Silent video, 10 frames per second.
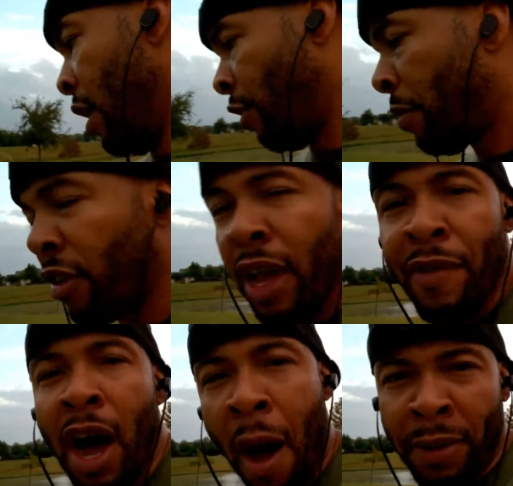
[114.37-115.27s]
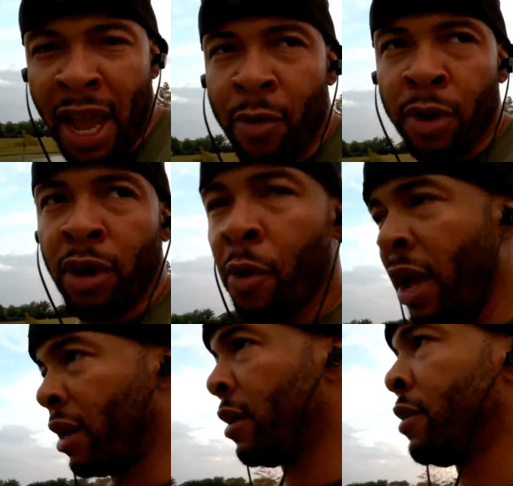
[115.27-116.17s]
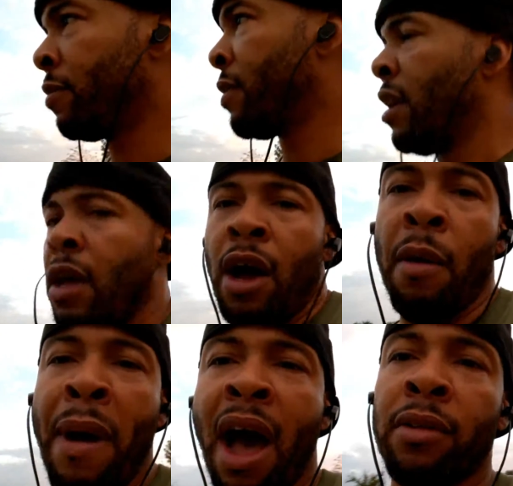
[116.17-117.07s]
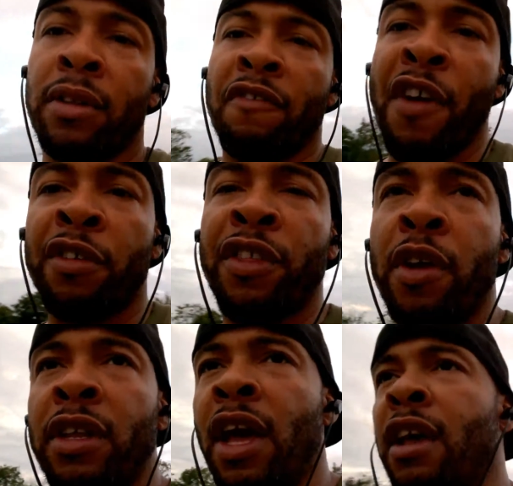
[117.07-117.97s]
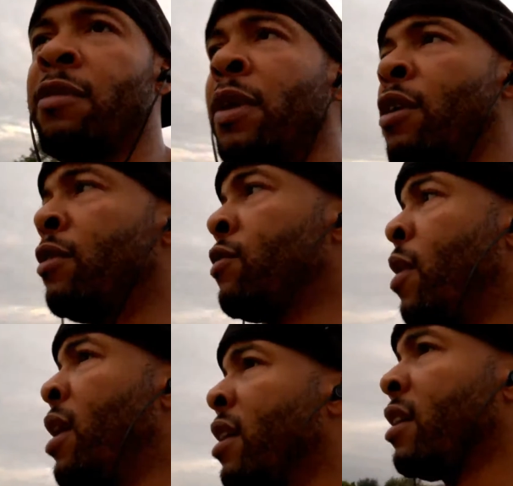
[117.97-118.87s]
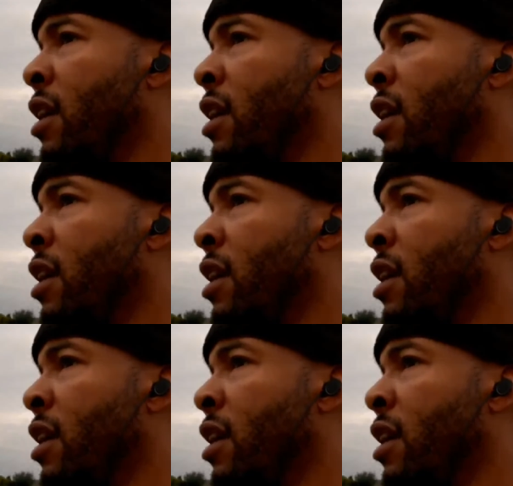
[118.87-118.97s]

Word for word: So I'm just gonna give you an update real quick about the first 30 days. Let me go this way.